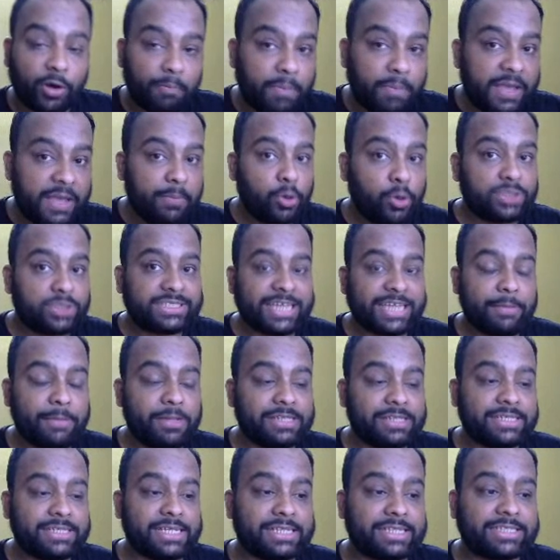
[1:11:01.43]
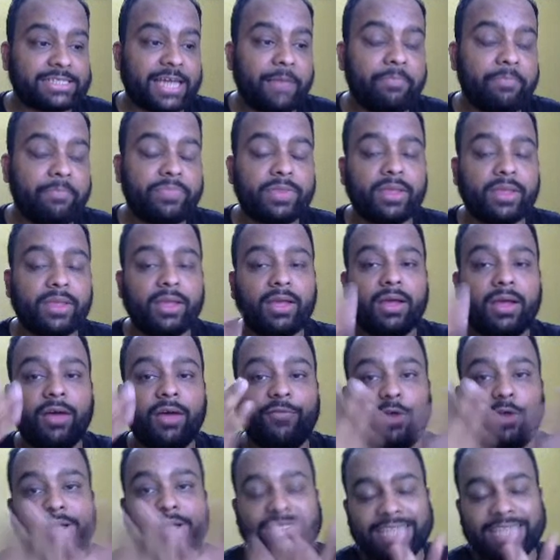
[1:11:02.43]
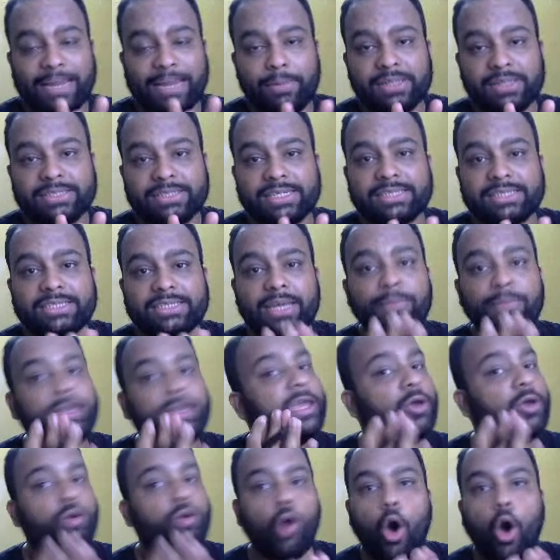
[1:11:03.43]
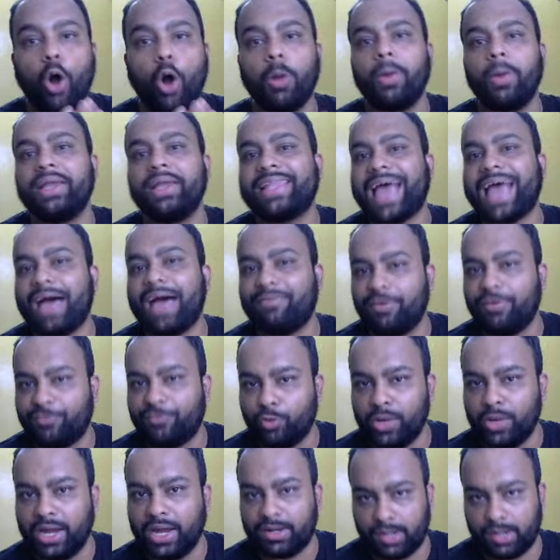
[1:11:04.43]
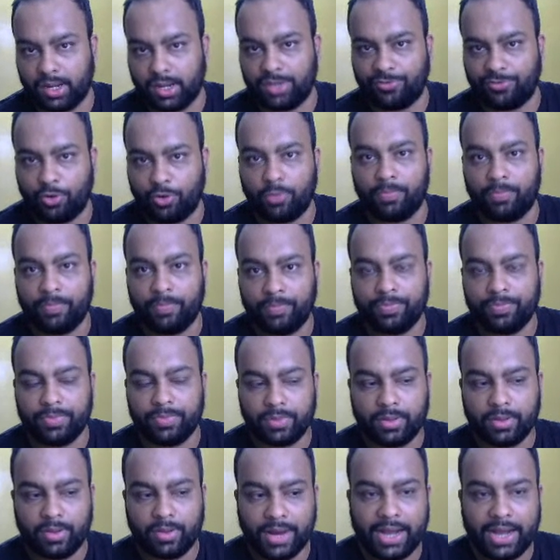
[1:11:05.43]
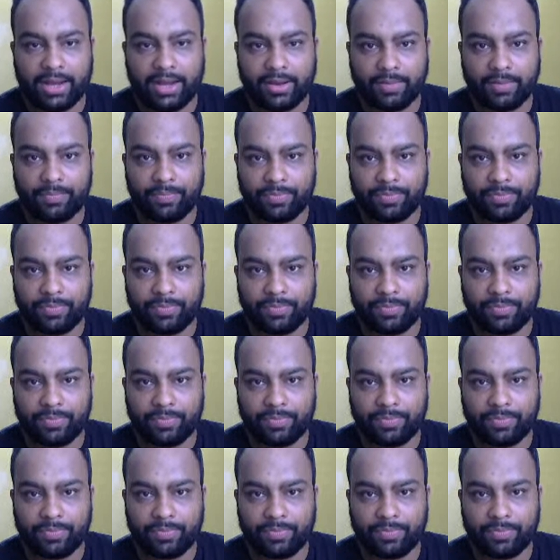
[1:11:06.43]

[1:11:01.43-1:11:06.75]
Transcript: BIBO stable system, for a stable system, you always have a Fourier transform, right?